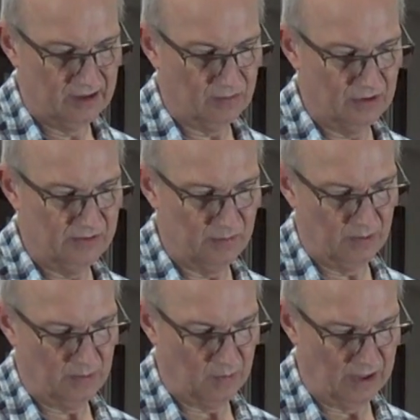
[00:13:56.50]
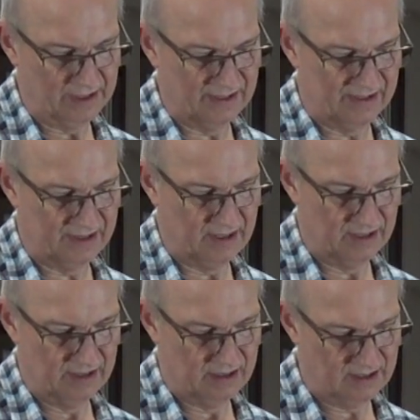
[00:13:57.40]
The reason we want this
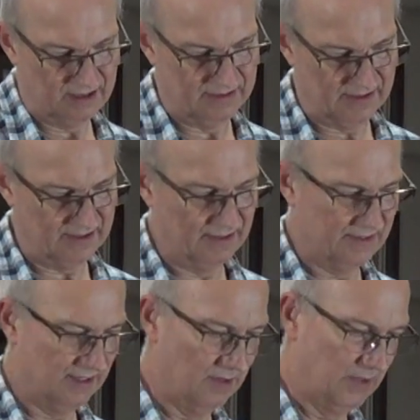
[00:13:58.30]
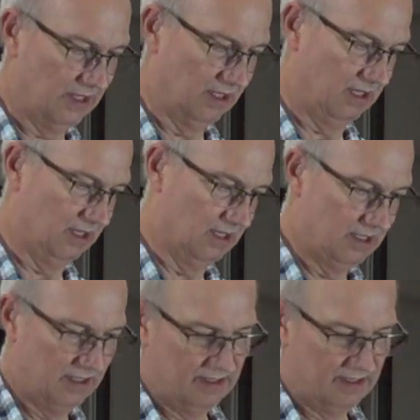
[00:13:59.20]
consistency to be a little